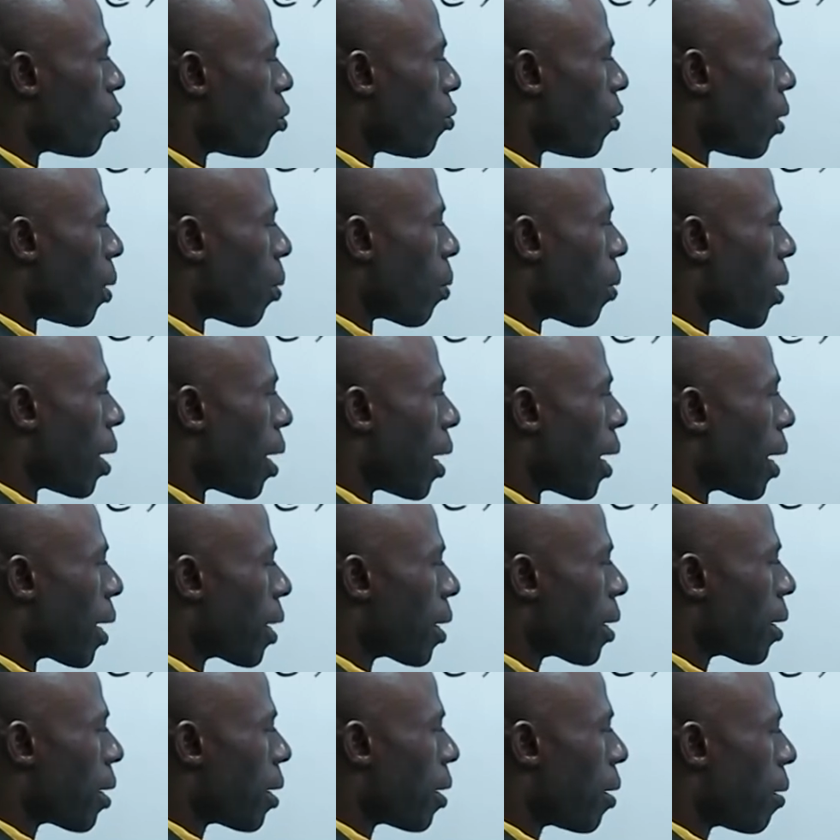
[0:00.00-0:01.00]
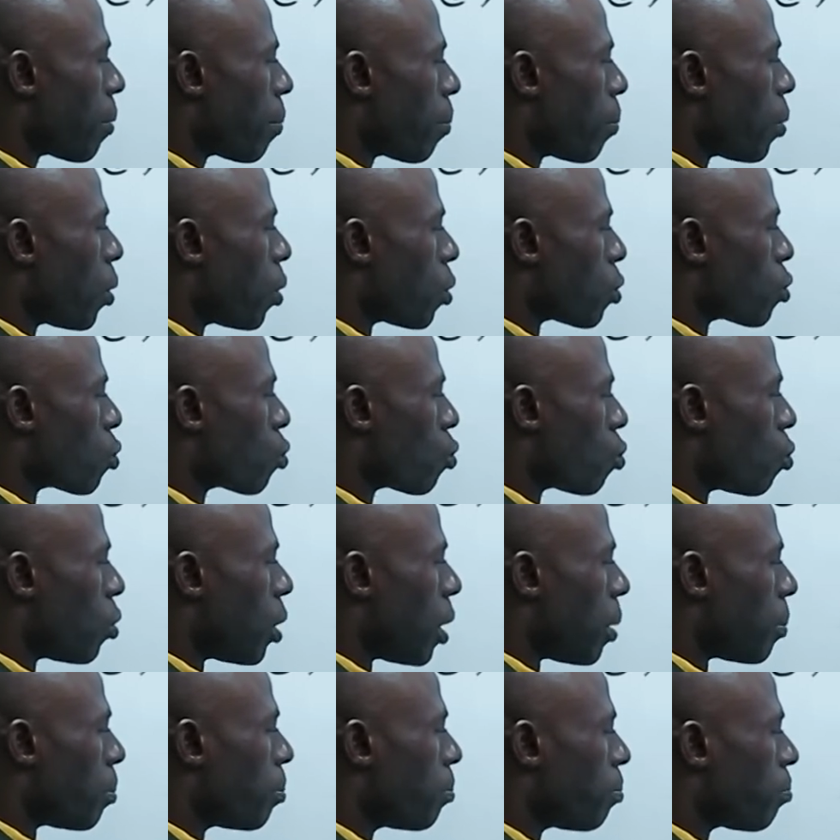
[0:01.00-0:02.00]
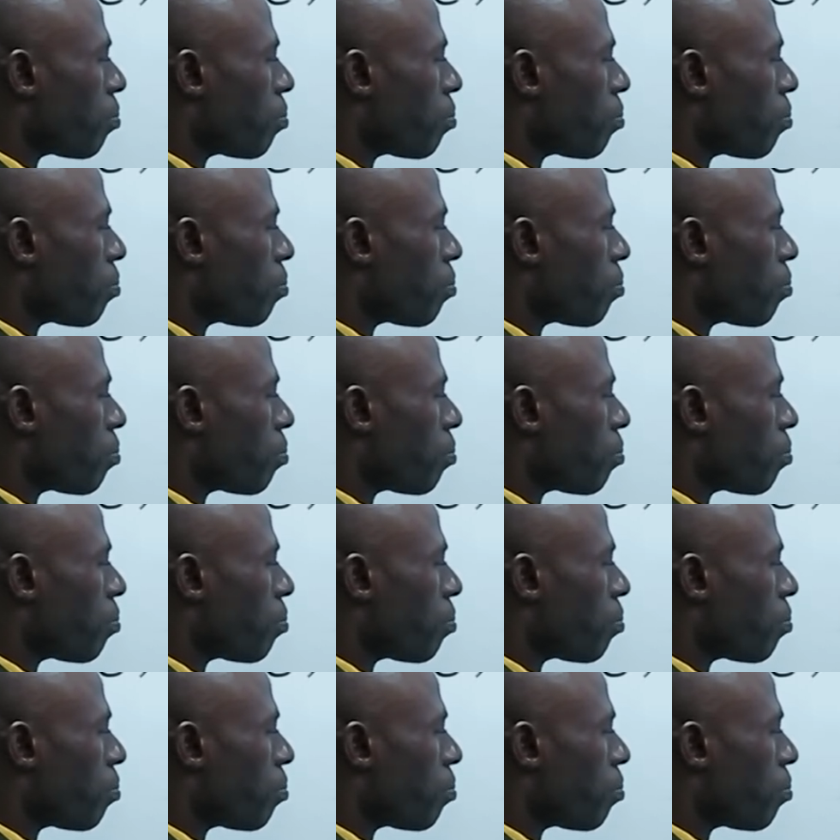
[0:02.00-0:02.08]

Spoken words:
over y plus 2m.